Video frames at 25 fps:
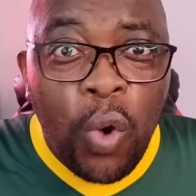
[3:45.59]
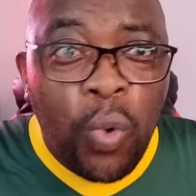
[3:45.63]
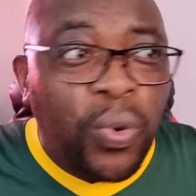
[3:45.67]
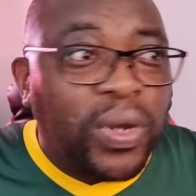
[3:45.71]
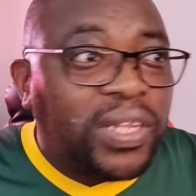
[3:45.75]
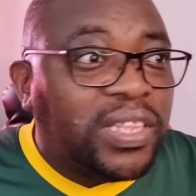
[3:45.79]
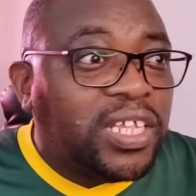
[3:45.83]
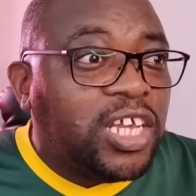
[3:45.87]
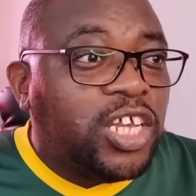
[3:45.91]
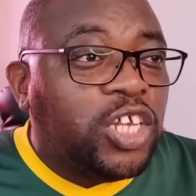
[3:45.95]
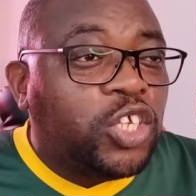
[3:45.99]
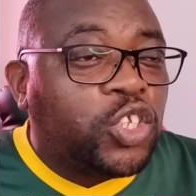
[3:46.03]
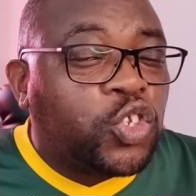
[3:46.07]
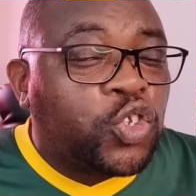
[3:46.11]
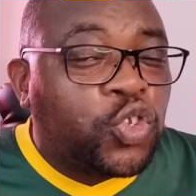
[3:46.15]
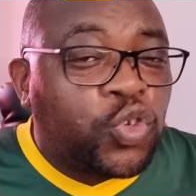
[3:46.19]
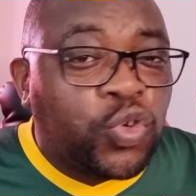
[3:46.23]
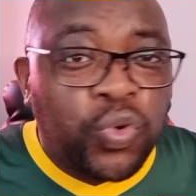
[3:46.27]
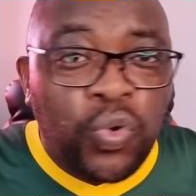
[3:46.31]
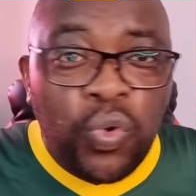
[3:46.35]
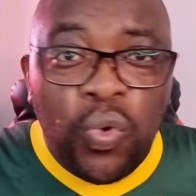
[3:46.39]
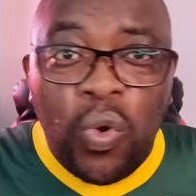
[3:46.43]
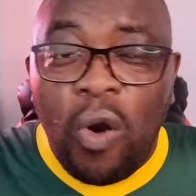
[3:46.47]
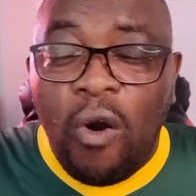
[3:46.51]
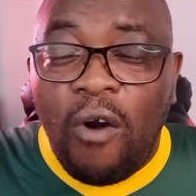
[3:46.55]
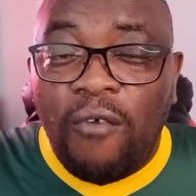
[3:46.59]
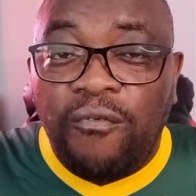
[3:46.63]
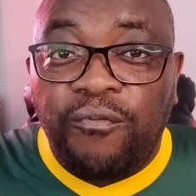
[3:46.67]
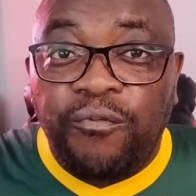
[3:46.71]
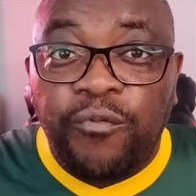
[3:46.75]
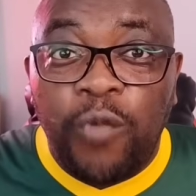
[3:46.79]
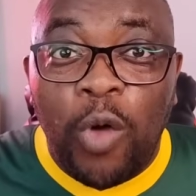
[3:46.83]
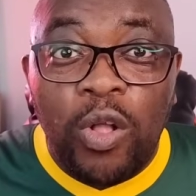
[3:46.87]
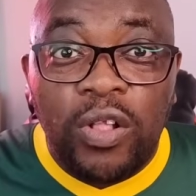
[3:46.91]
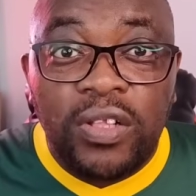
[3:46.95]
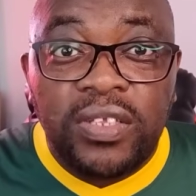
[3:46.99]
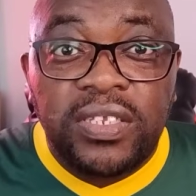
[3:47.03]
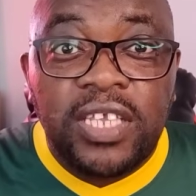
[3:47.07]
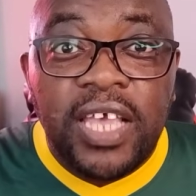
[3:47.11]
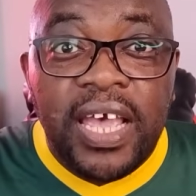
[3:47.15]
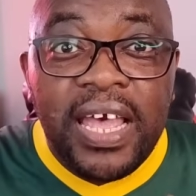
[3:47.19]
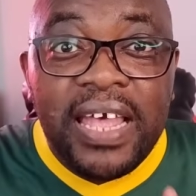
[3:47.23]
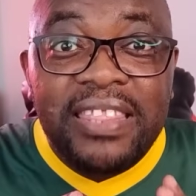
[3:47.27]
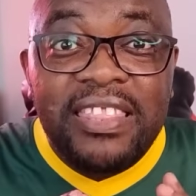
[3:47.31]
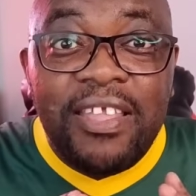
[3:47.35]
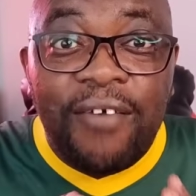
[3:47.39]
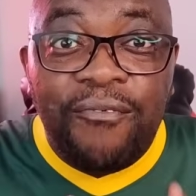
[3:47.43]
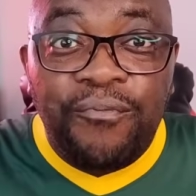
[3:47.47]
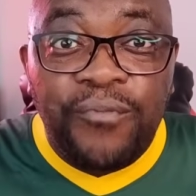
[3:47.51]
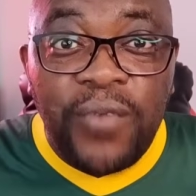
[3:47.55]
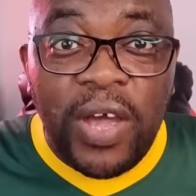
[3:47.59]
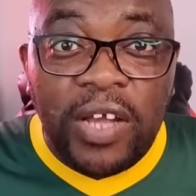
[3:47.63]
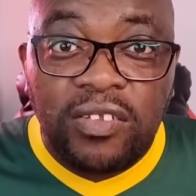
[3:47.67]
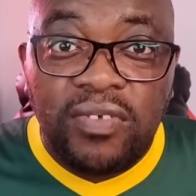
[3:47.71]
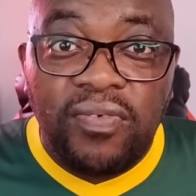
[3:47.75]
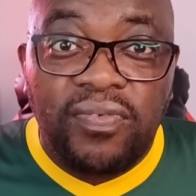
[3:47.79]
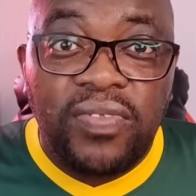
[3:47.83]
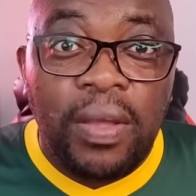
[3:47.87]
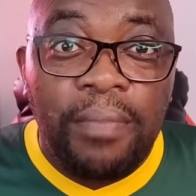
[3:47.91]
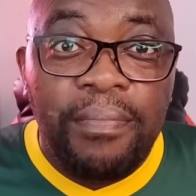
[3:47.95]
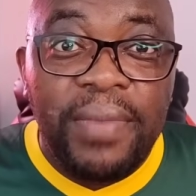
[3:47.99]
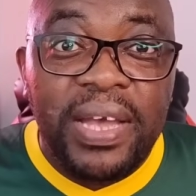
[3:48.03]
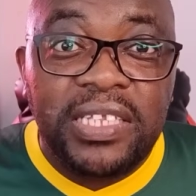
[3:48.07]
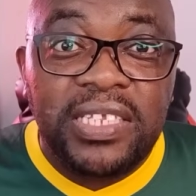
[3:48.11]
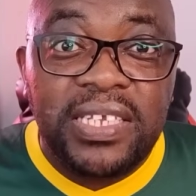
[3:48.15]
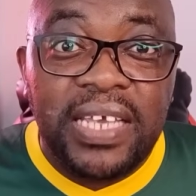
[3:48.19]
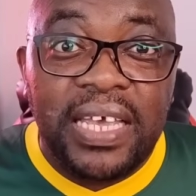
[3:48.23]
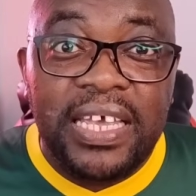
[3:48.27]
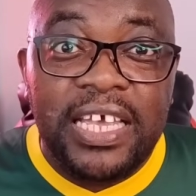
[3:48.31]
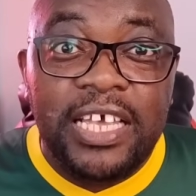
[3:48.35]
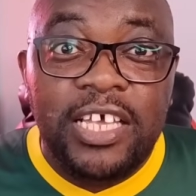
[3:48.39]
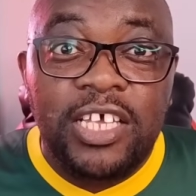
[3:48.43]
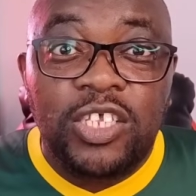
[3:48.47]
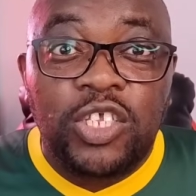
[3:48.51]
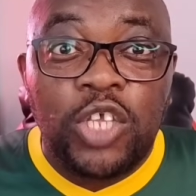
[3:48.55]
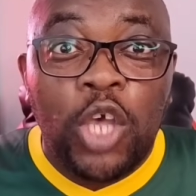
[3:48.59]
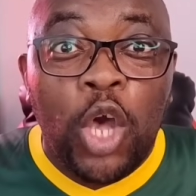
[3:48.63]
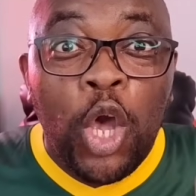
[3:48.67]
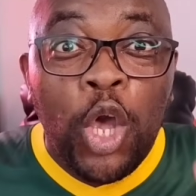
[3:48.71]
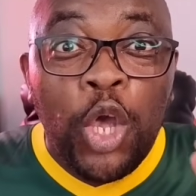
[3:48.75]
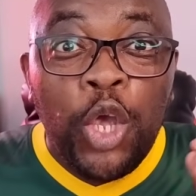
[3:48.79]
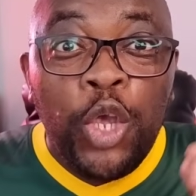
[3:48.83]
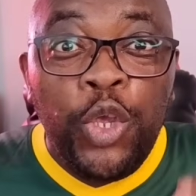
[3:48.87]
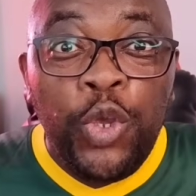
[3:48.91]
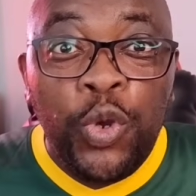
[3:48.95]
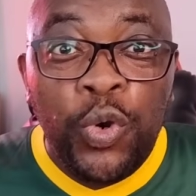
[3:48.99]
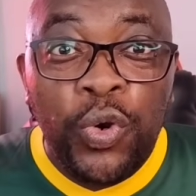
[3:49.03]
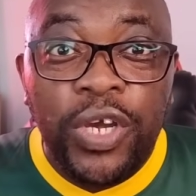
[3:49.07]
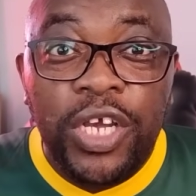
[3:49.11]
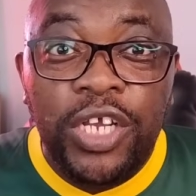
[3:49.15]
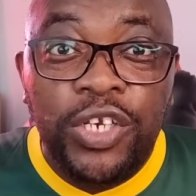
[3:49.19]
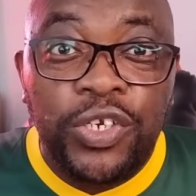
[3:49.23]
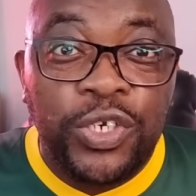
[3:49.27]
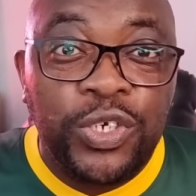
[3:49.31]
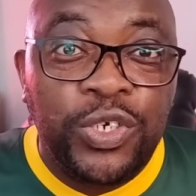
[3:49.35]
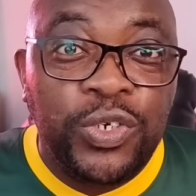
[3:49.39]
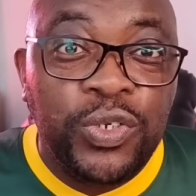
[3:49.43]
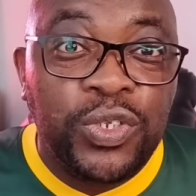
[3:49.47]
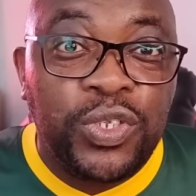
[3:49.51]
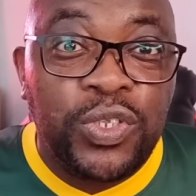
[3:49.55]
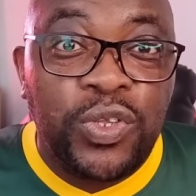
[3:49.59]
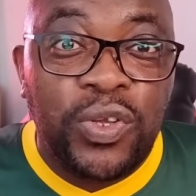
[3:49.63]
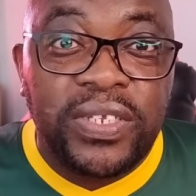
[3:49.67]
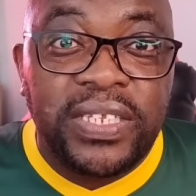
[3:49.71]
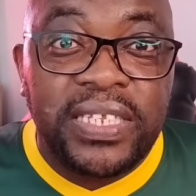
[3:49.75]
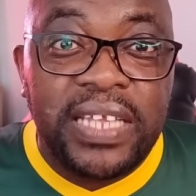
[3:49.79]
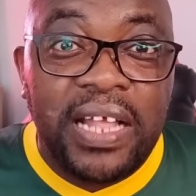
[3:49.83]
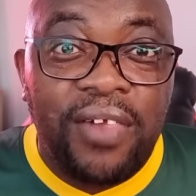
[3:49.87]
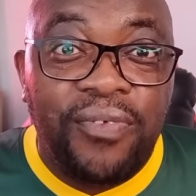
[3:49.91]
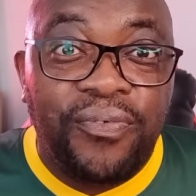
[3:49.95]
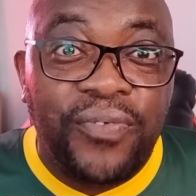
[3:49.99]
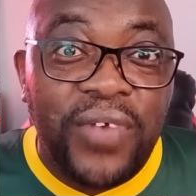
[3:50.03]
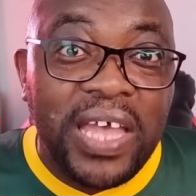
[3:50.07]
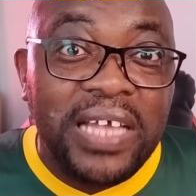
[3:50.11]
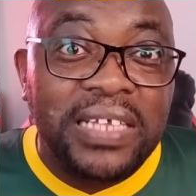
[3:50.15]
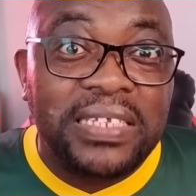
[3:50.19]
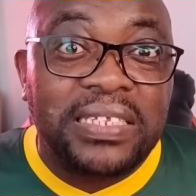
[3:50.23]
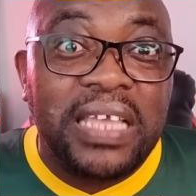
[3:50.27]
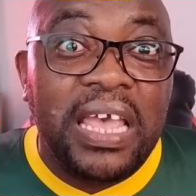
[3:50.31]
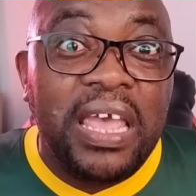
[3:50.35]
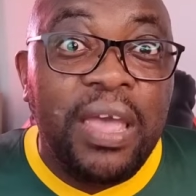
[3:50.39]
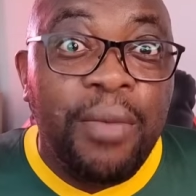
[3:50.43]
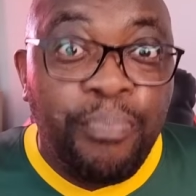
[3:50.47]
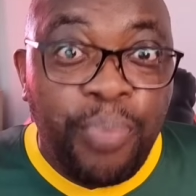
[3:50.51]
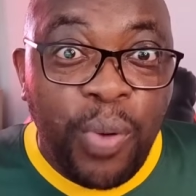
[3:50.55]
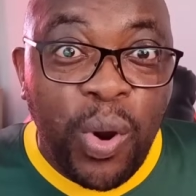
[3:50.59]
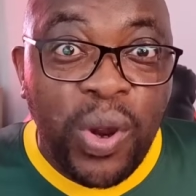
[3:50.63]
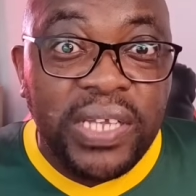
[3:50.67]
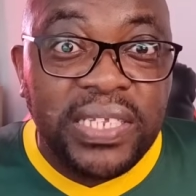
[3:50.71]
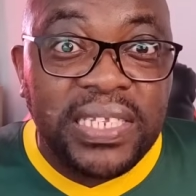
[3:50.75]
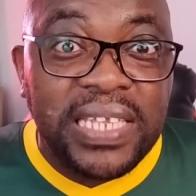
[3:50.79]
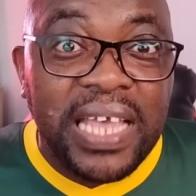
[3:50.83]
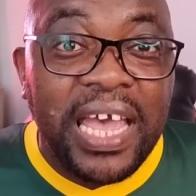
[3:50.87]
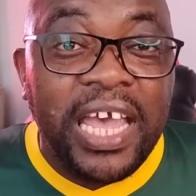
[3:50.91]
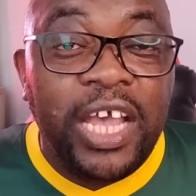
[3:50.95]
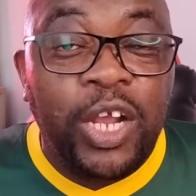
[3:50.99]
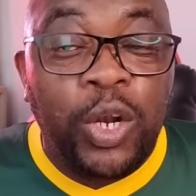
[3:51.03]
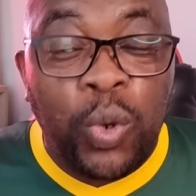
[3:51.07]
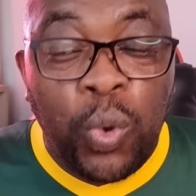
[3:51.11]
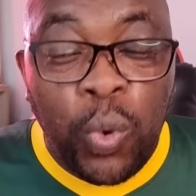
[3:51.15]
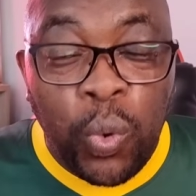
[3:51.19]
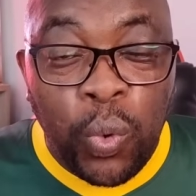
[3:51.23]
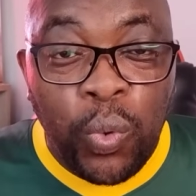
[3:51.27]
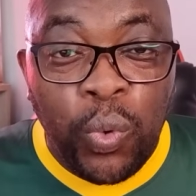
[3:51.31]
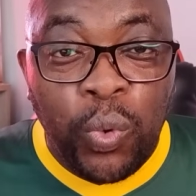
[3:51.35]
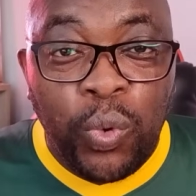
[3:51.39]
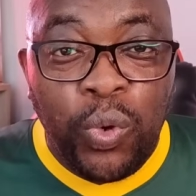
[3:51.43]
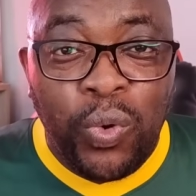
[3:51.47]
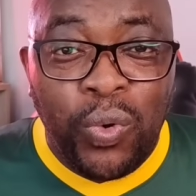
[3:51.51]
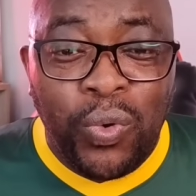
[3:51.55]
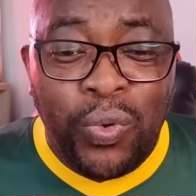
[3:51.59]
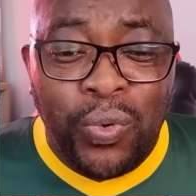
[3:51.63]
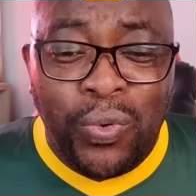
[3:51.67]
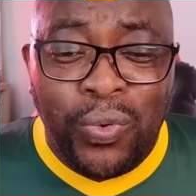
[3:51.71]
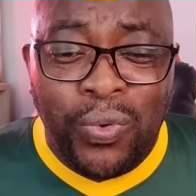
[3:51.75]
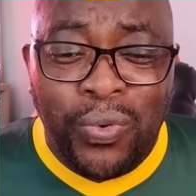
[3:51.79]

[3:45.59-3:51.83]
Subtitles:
Whether it's true or false, the fact of the matter is you introduced yourself as Ipoisa Elkul.